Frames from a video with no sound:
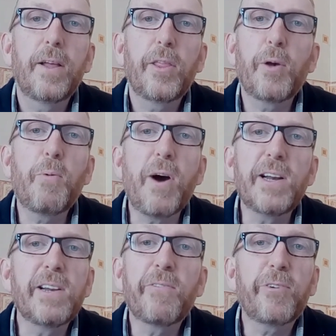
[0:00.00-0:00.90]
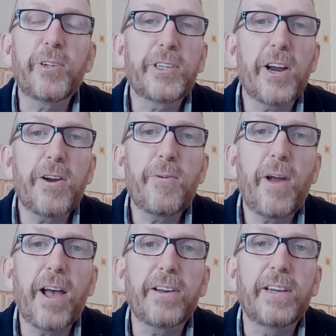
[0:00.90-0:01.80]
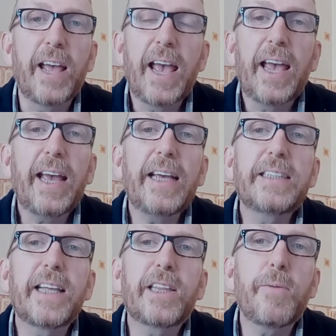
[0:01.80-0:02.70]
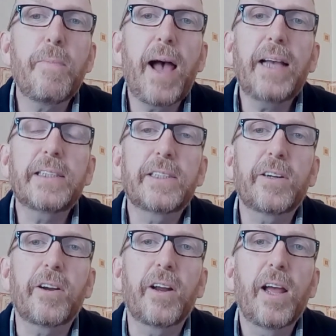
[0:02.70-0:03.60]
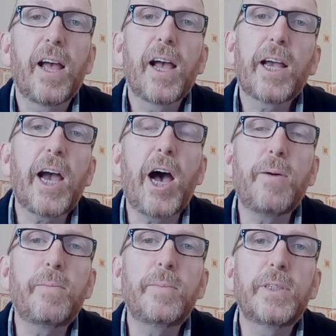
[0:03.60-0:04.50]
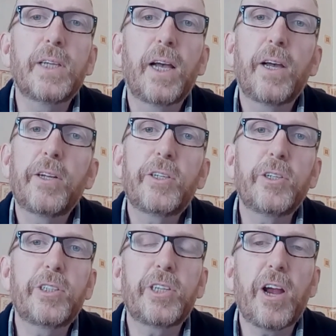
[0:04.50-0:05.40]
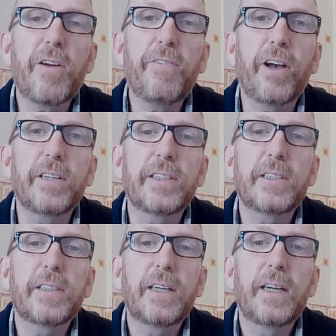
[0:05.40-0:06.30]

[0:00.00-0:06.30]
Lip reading: the wonderful turnaround is that the Master comes to serve us.